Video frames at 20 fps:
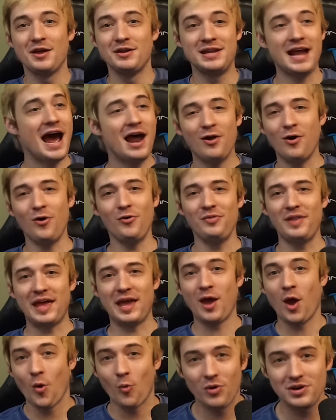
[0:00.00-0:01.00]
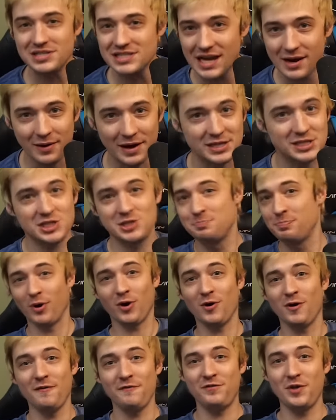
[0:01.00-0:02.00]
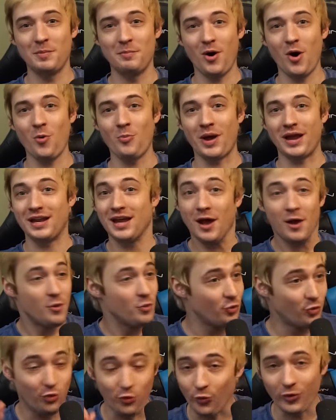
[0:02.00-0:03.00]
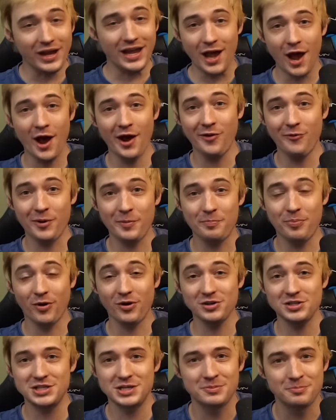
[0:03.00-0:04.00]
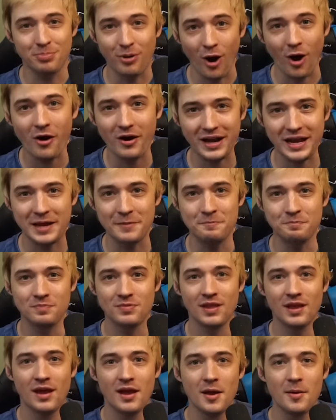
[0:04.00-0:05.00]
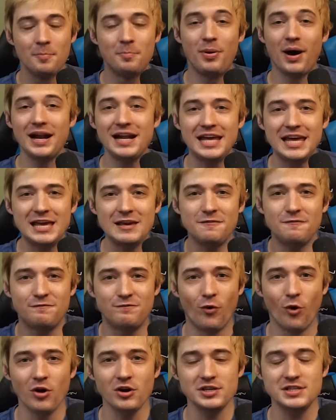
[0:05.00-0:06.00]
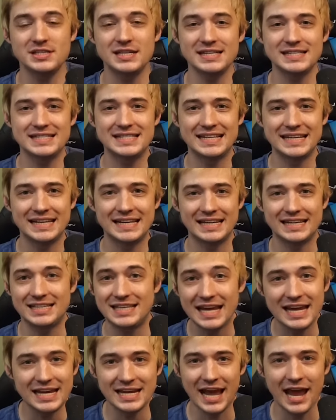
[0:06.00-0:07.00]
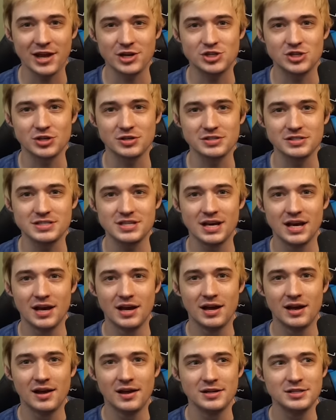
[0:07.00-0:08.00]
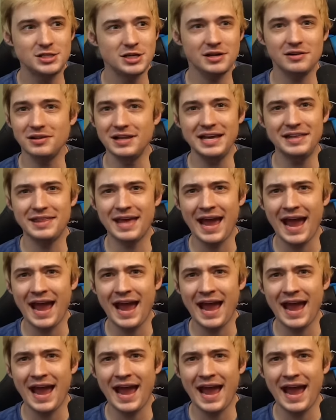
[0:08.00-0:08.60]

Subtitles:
Not only was there a spur of the moment 300 person party, but he forces the teenagers to clean the